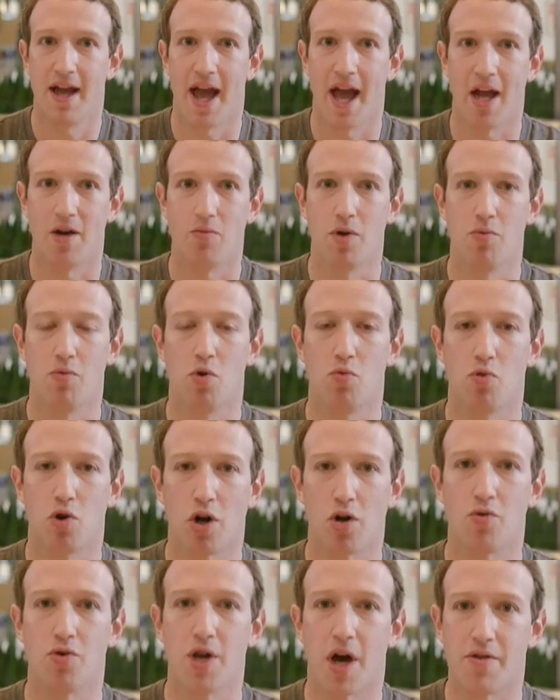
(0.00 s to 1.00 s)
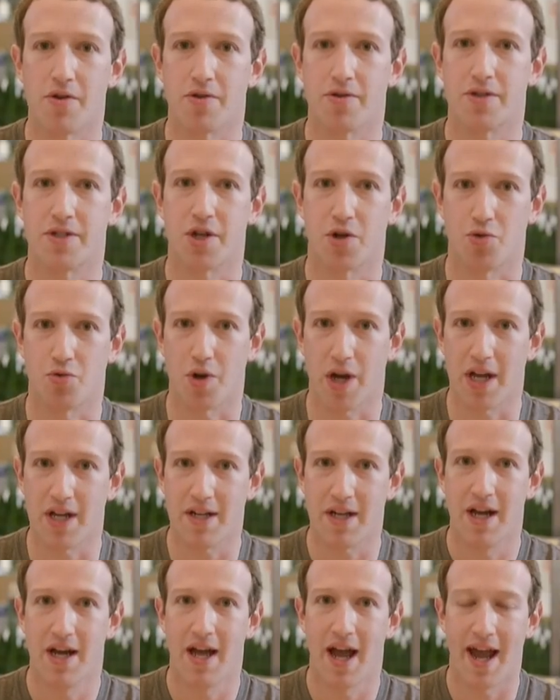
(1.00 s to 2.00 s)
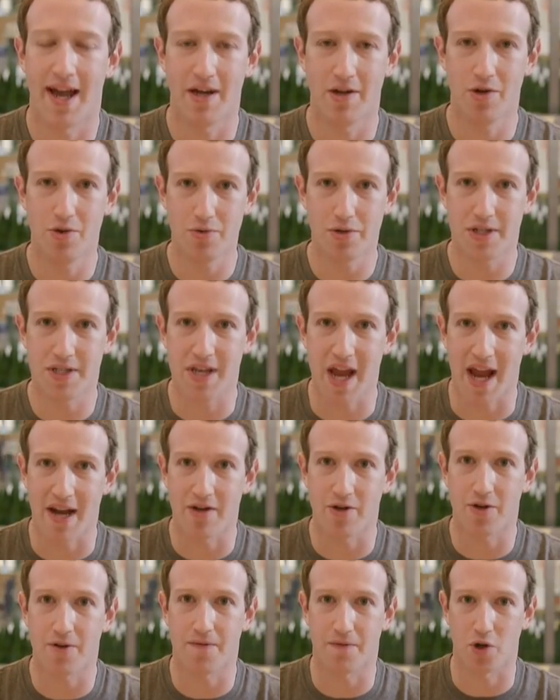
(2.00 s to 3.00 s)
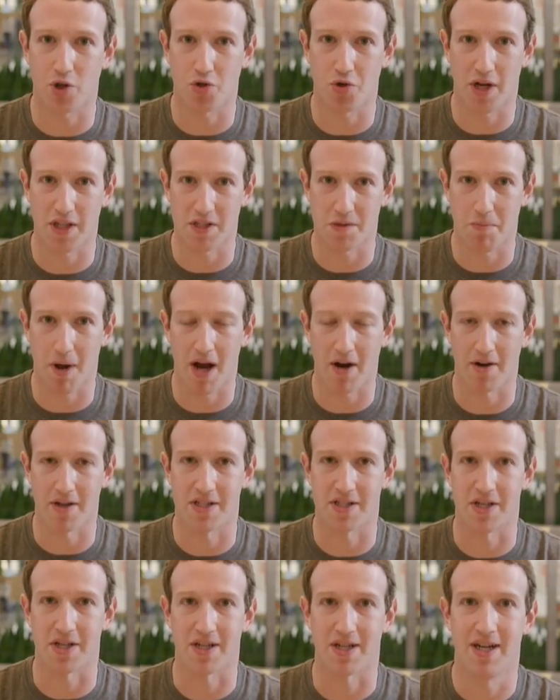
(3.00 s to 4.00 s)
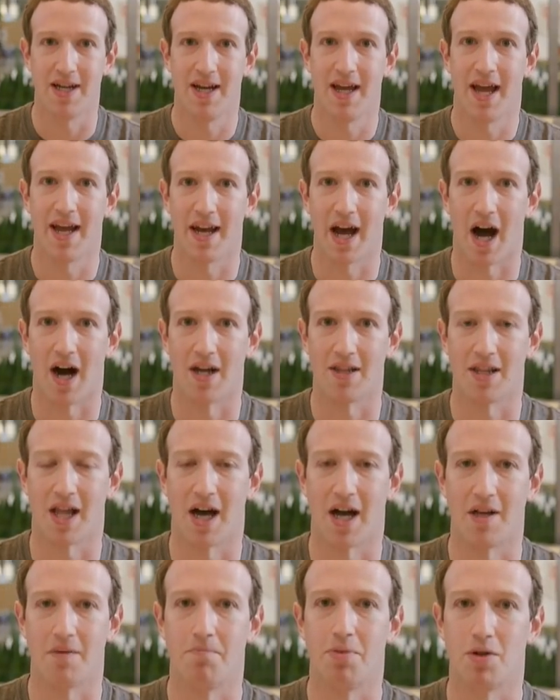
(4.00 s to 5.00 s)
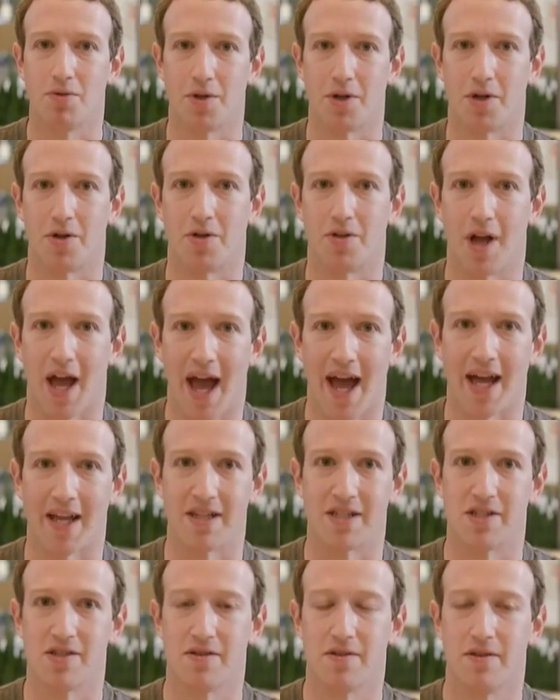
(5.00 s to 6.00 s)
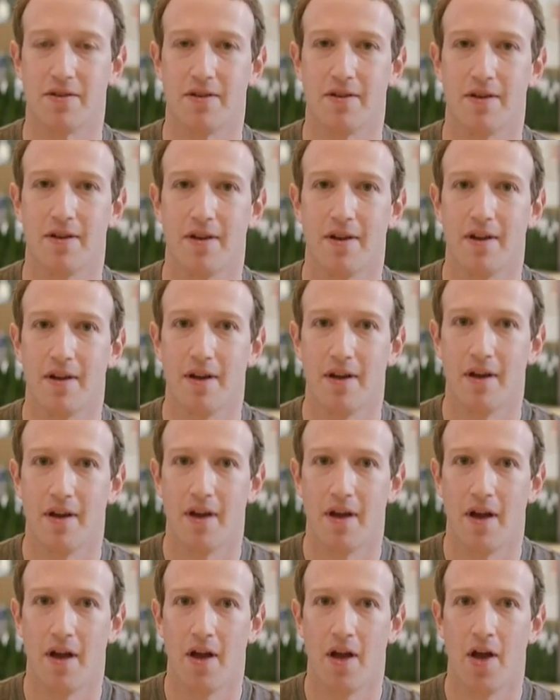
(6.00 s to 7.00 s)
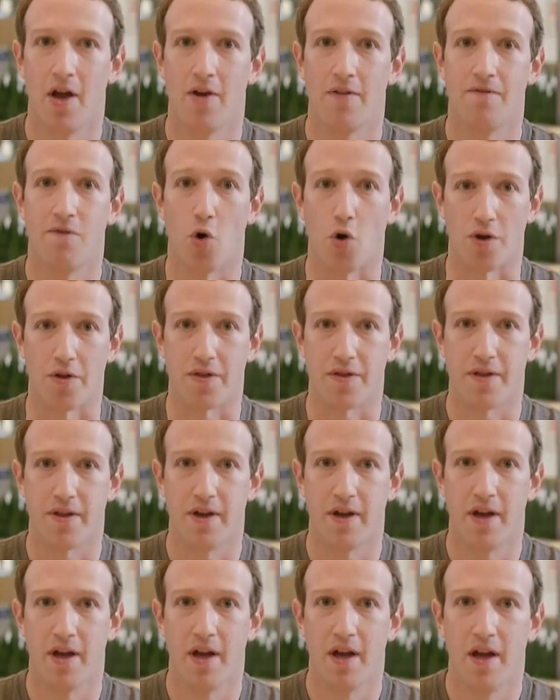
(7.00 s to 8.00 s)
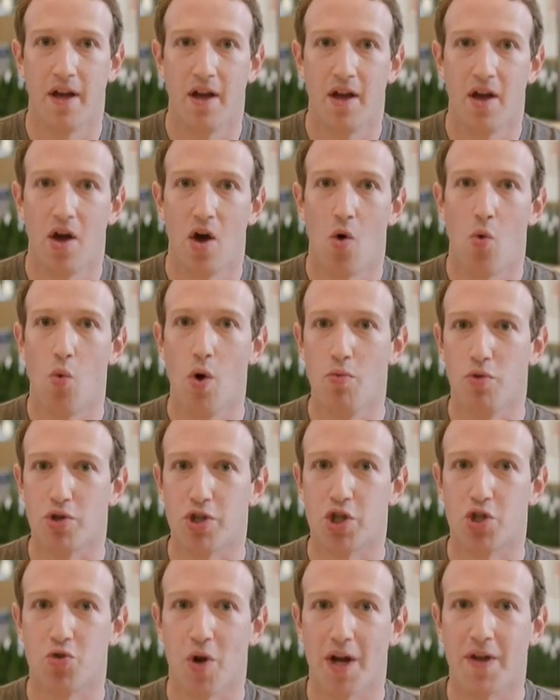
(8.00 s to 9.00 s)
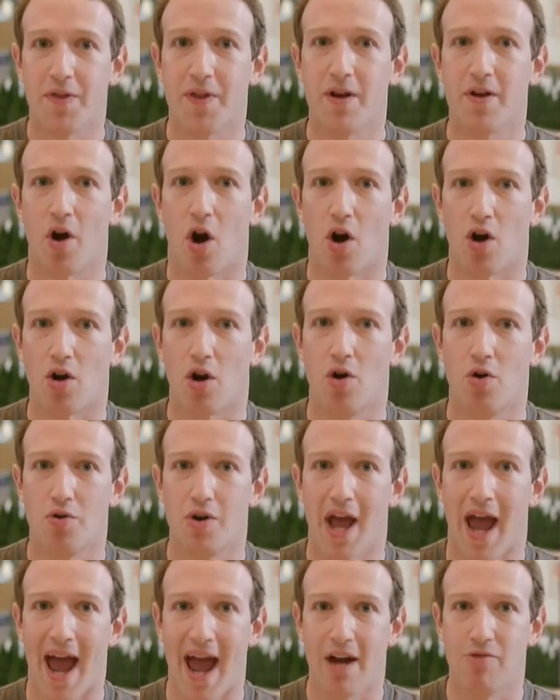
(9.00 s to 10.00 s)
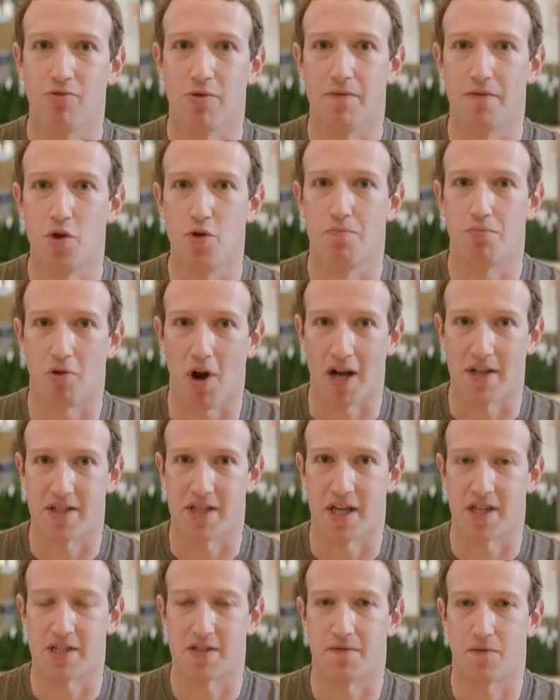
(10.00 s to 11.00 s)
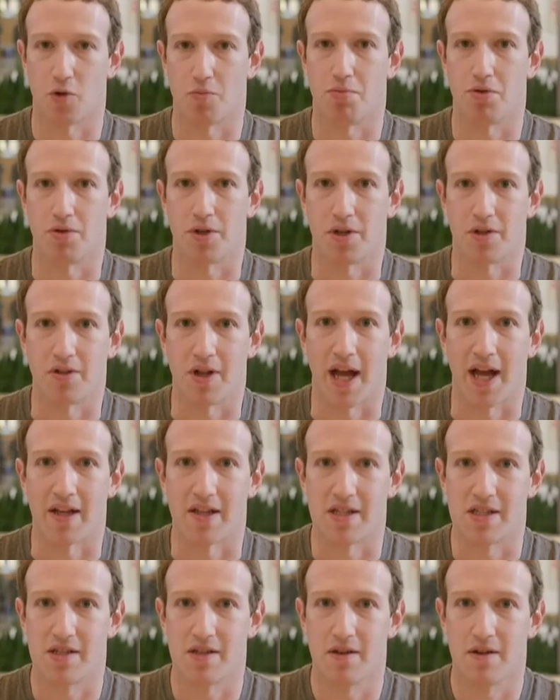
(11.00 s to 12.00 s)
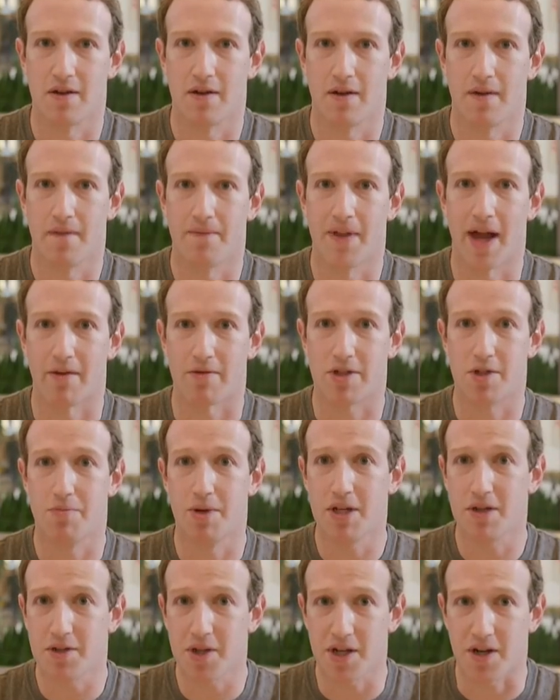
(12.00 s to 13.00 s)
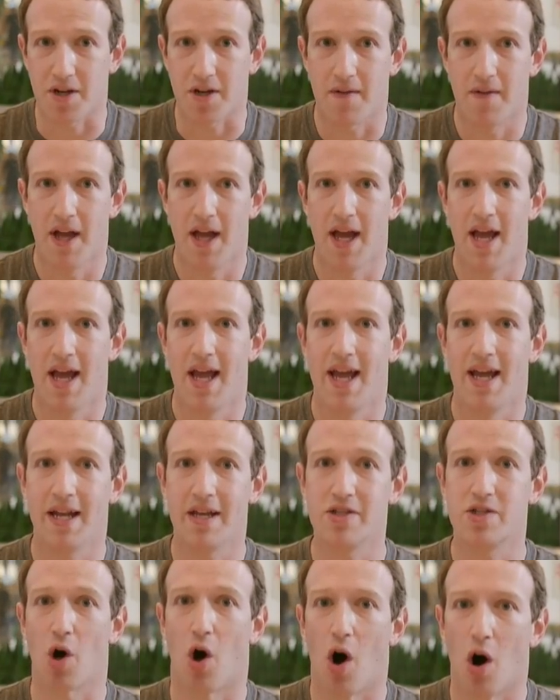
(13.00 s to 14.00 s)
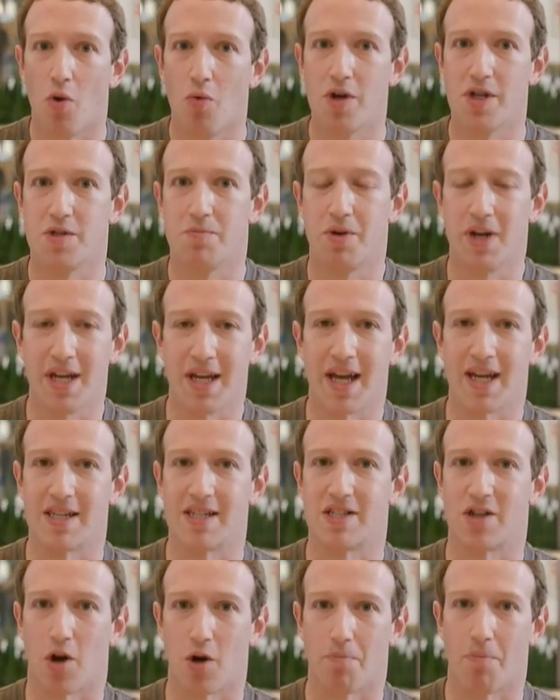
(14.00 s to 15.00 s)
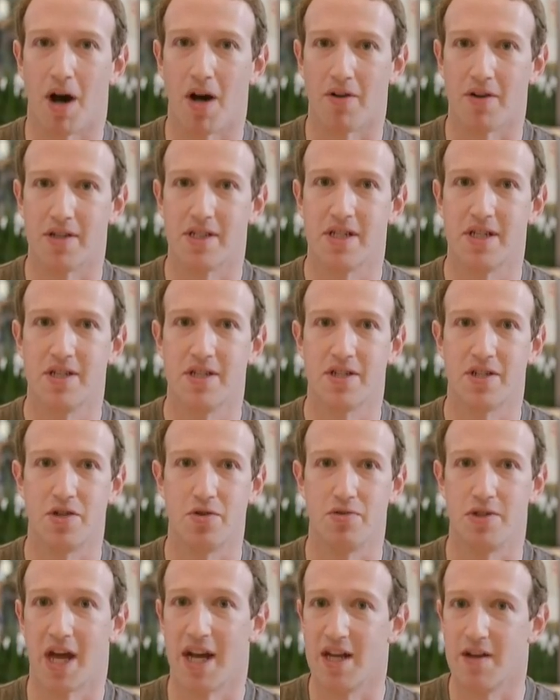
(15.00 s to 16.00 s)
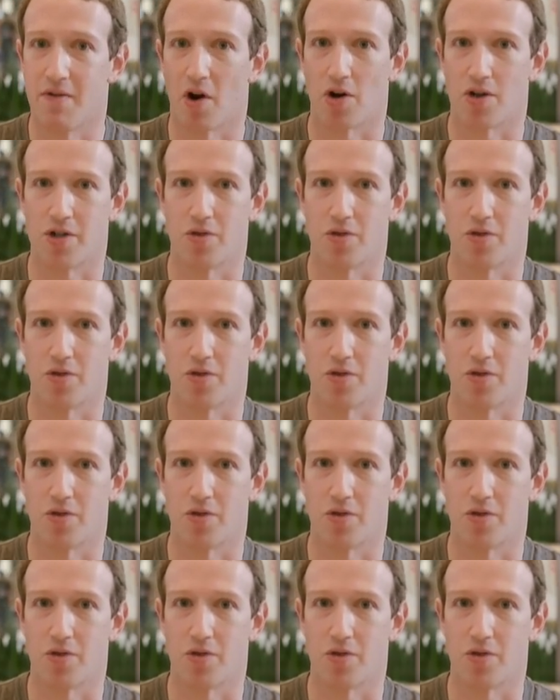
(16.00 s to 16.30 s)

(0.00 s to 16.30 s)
and we will work with others to create a new standard for transparency in online political ads. Fourth, we will strengthen our own ad review process for political ads. Now, to be clear, it has always been against our policies to use any of